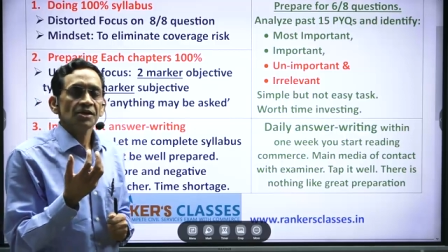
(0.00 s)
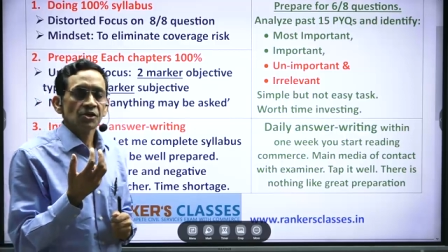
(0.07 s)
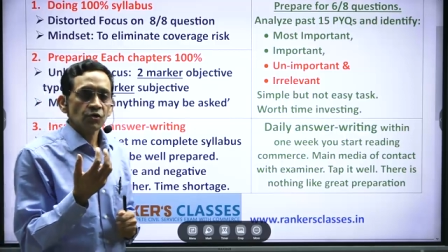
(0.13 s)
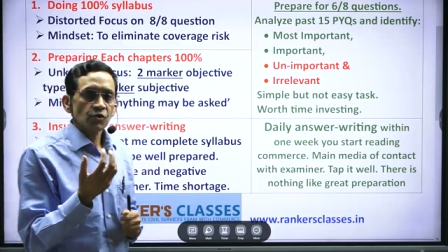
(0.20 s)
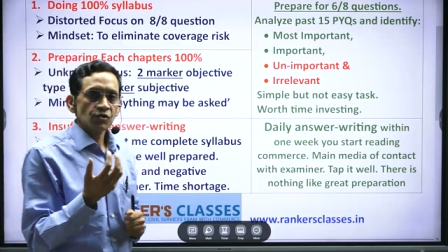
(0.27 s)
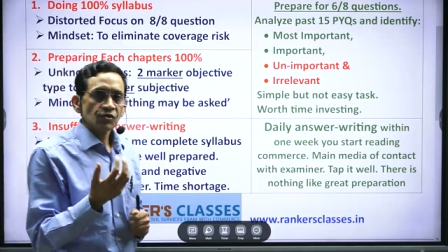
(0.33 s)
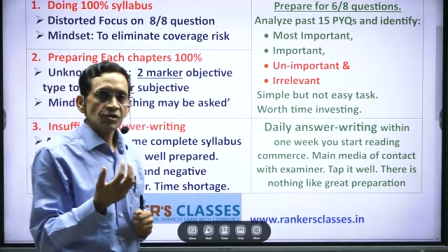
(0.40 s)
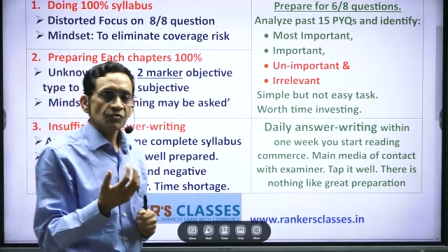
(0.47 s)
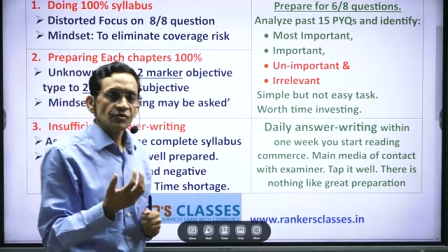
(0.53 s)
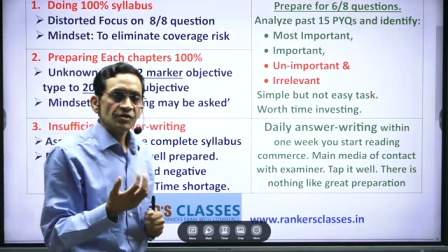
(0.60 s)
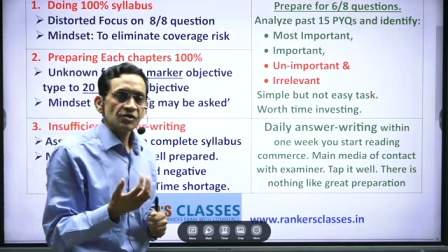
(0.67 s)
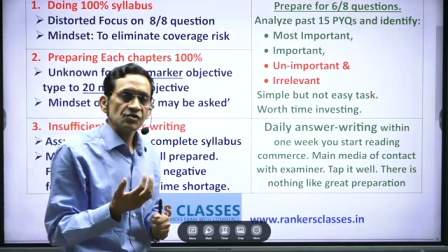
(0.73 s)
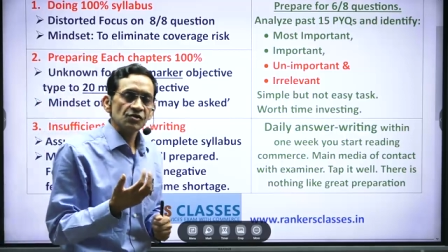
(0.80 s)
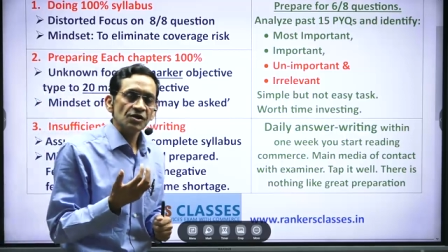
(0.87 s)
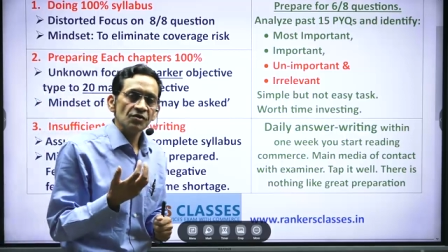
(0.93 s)
question which
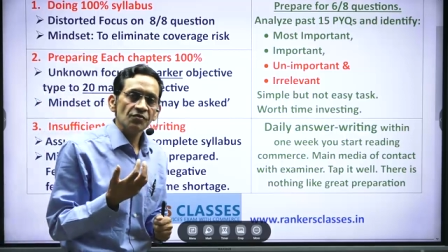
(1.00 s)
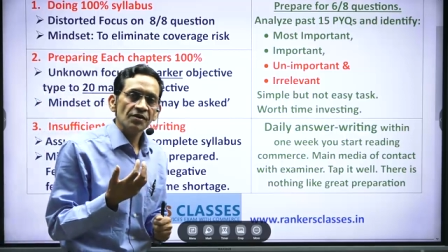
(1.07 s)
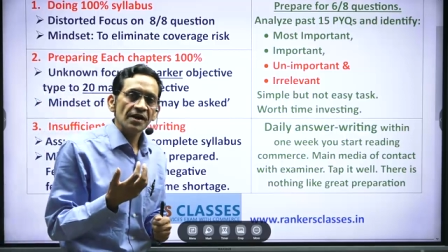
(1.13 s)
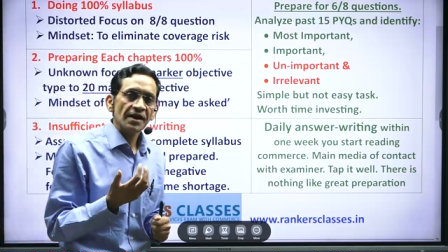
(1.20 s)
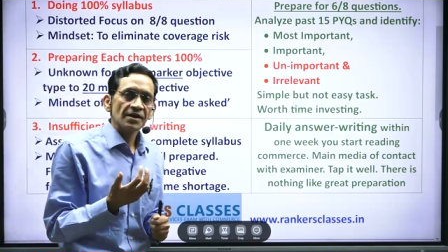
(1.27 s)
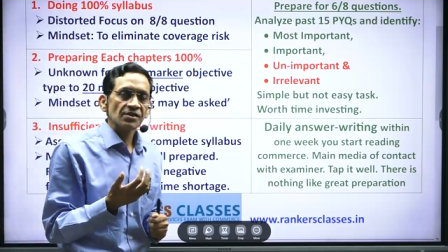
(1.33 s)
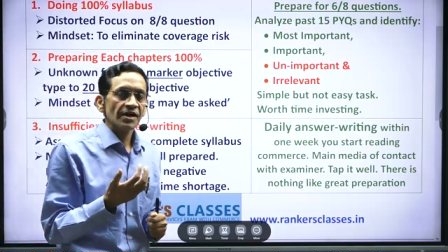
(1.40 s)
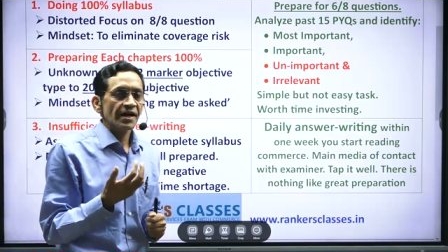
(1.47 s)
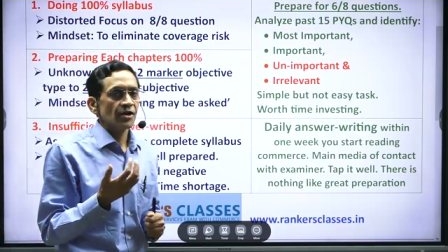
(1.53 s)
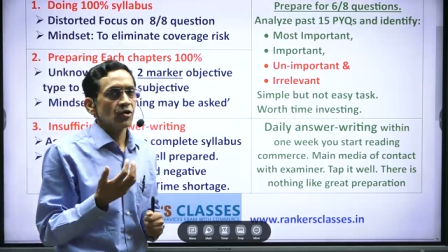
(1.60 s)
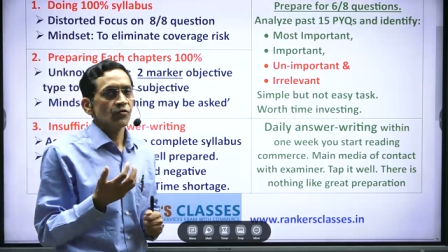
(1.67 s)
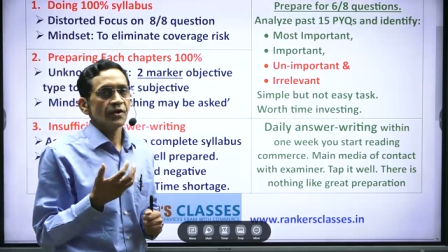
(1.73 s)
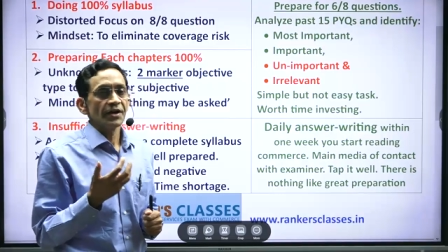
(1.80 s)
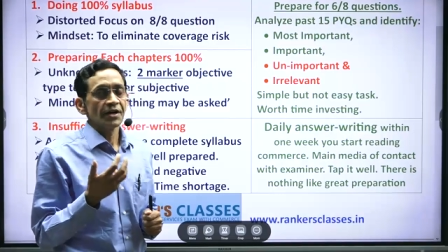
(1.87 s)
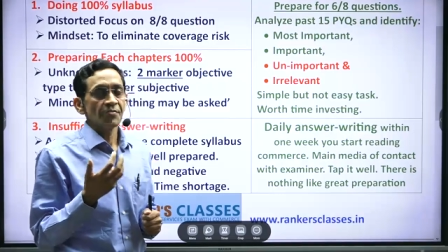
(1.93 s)
is given at the end
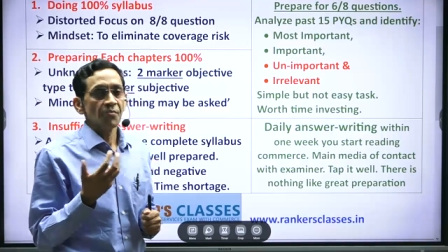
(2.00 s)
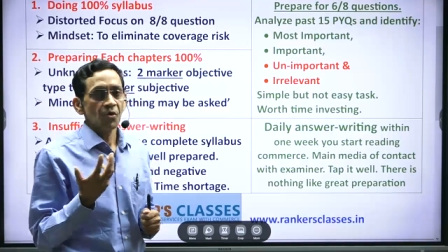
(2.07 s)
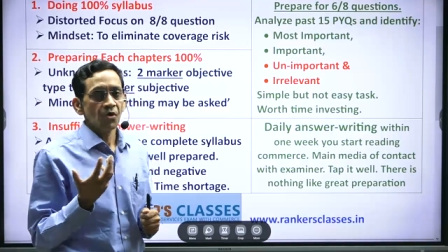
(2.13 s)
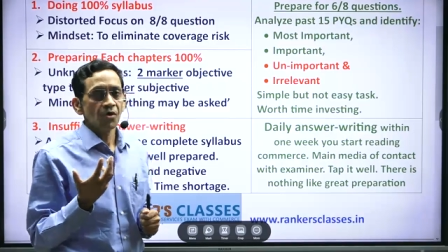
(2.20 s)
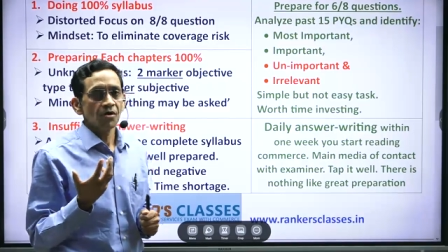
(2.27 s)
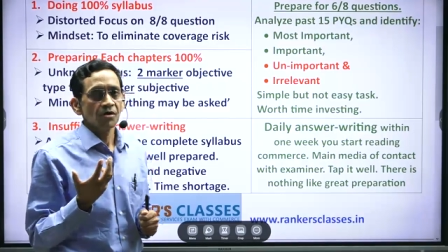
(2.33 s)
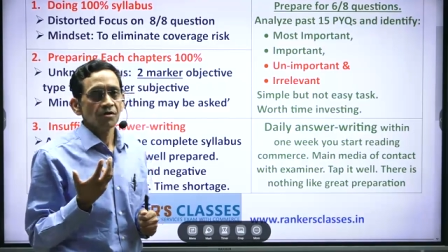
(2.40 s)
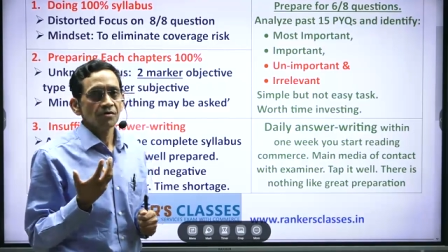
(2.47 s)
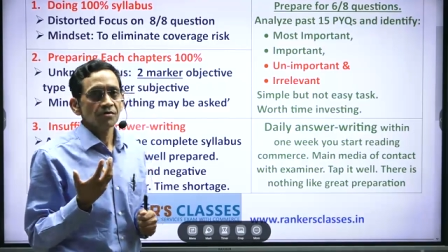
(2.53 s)
of any book